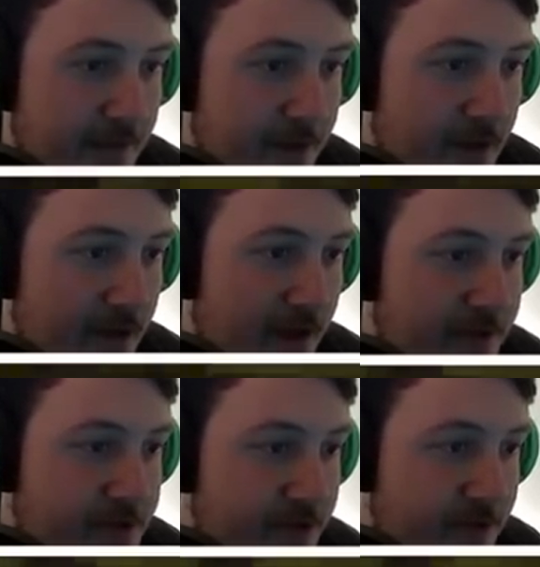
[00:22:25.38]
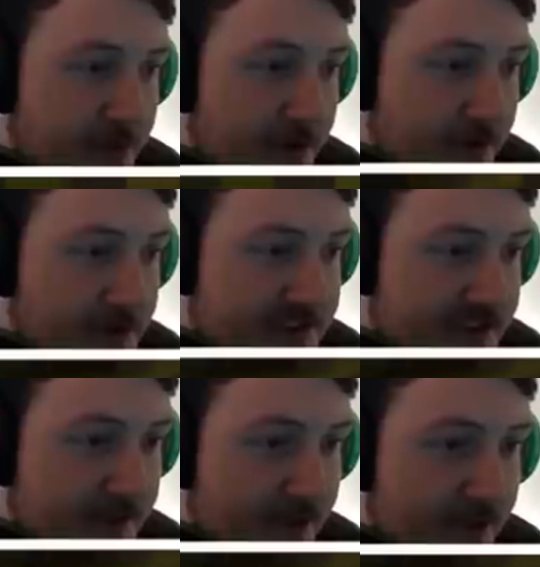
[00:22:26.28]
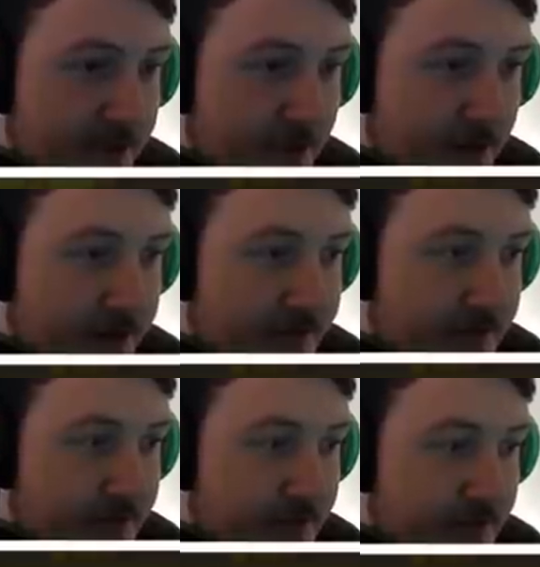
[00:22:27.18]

Well, I'm assuming we don't step on the mines.